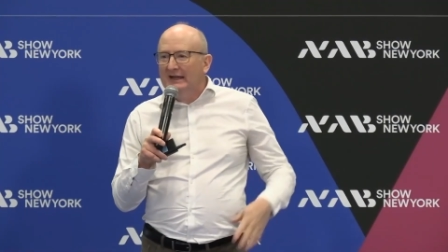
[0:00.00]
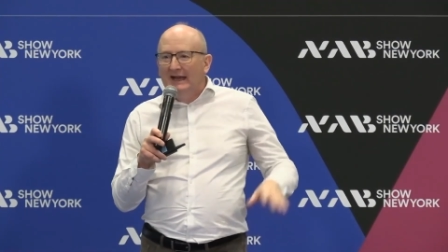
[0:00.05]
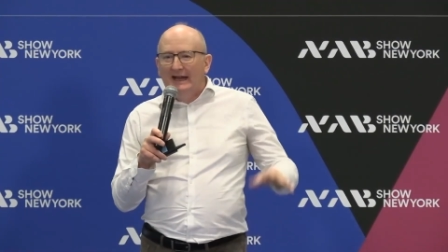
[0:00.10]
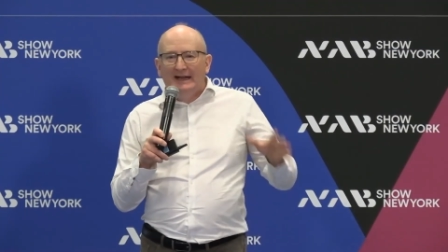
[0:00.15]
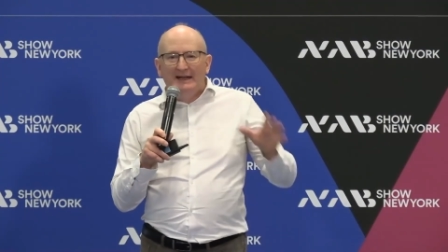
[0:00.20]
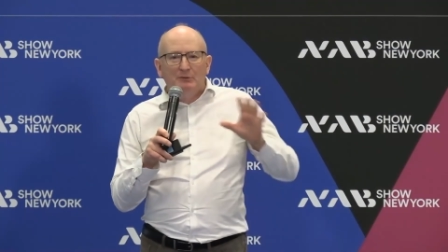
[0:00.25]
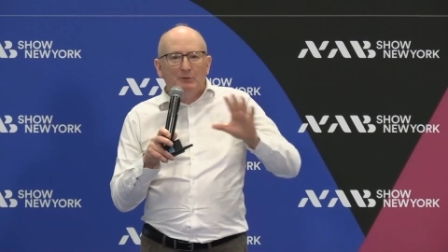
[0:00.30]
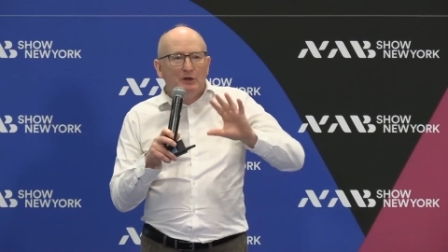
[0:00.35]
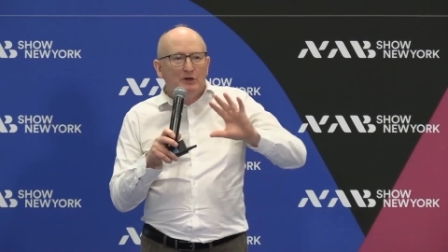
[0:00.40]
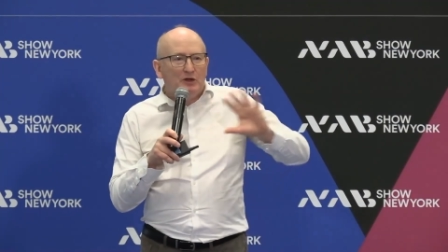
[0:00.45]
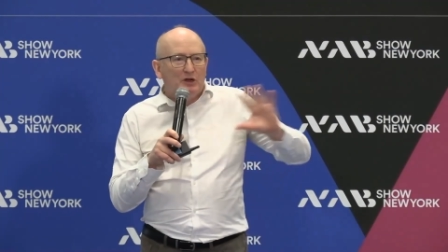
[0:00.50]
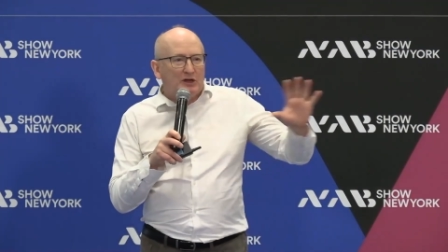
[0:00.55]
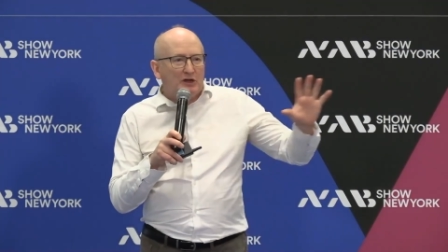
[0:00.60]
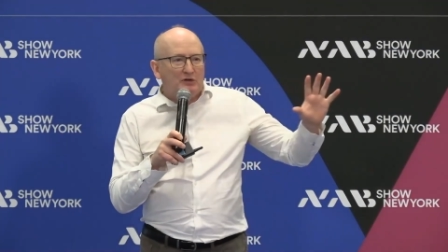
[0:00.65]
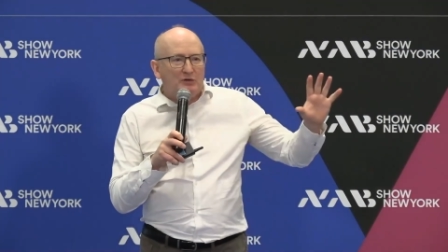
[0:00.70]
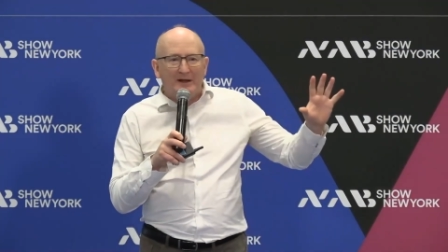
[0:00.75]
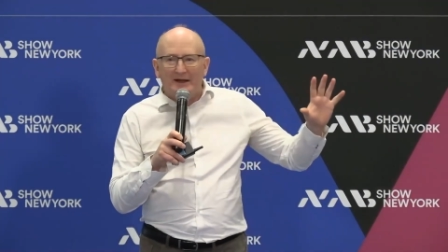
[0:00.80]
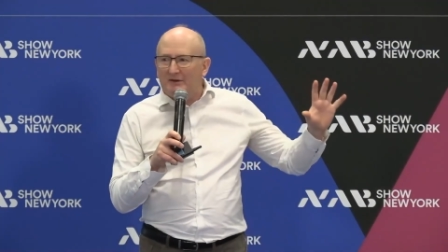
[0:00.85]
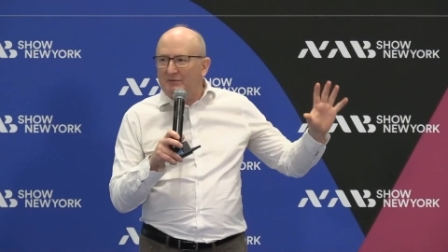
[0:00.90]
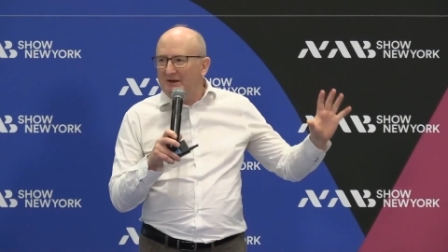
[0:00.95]
Anyone got a
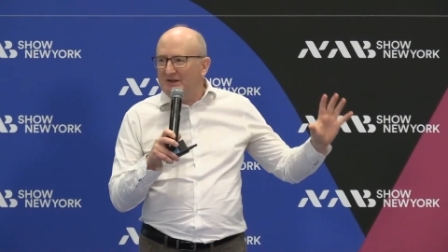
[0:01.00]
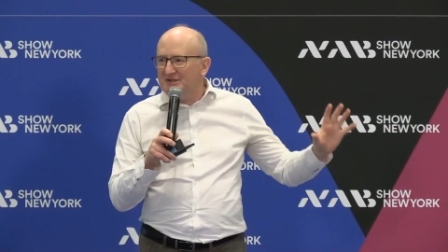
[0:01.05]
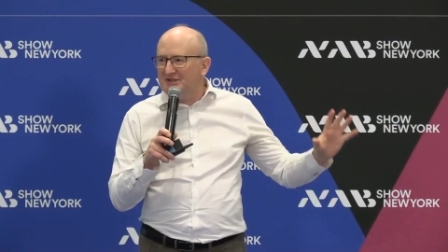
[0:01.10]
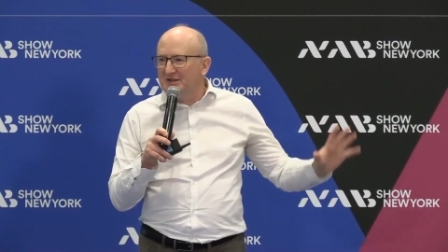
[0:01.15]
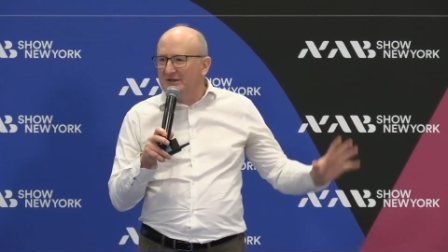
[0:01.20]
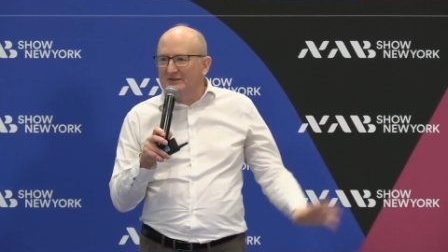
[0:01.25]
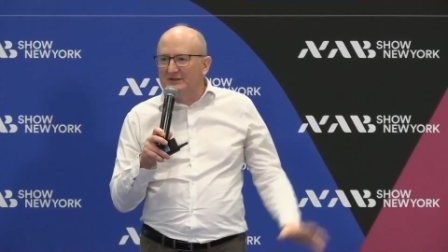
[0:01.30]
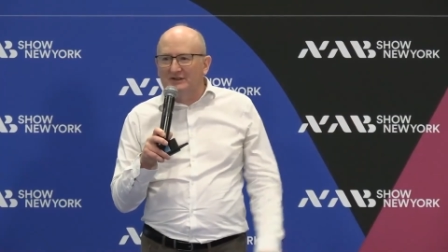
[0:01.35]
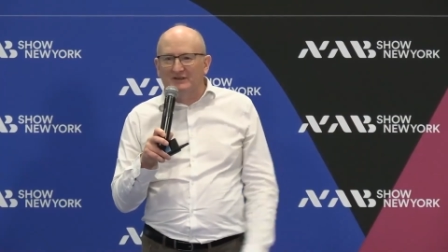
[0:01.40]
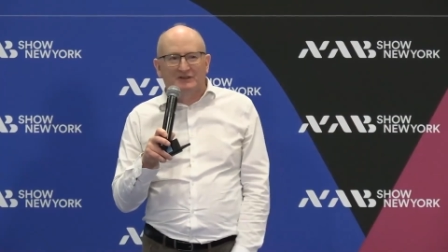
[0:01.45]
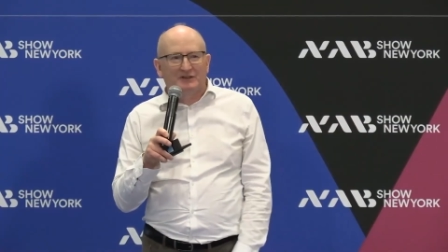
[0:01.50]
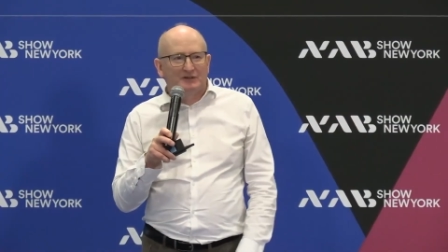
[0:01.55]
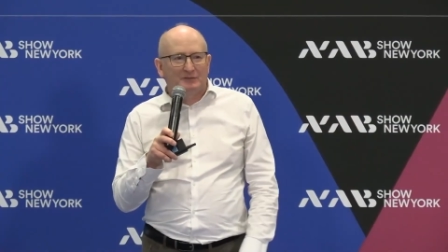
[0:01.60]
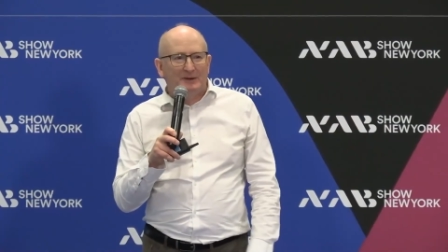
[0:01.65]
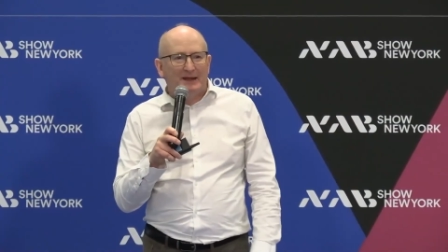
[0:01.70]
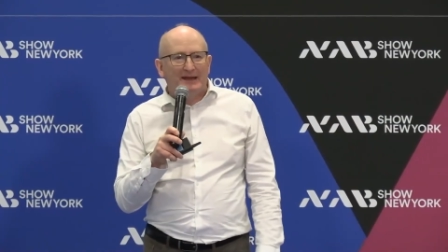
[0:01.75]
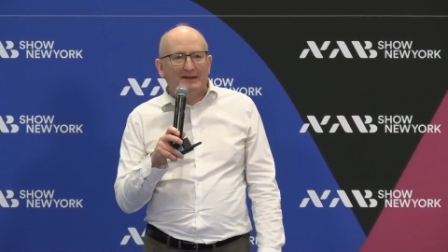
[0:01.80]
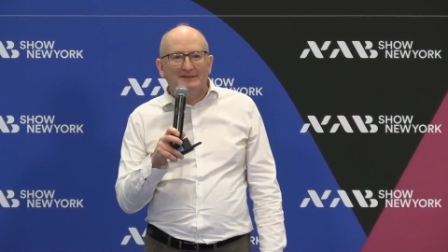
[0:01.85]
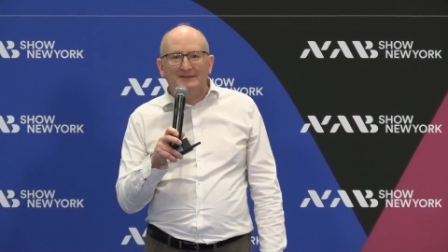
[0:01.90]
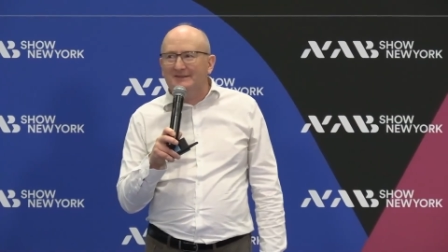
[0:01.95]
quick question just as
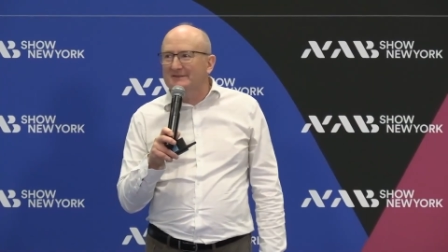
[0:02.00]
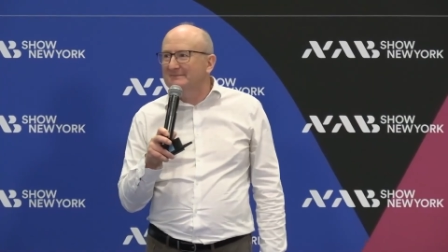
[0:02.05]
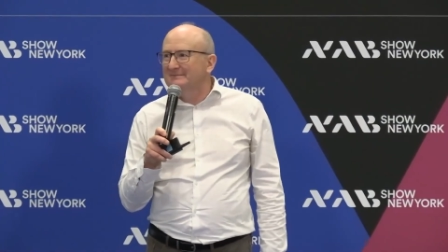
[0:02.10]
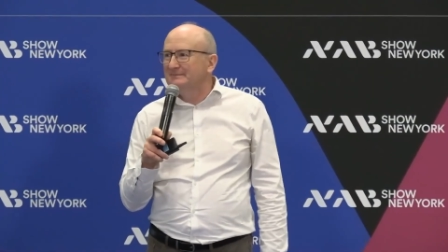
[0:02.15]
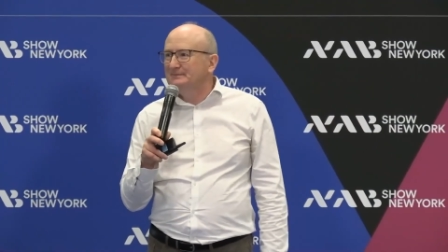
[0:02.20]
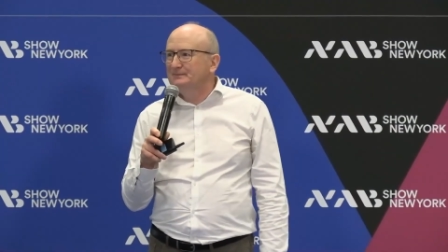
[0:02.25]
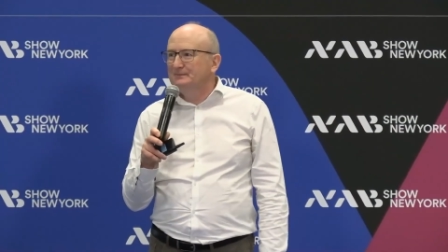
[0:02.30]
we end?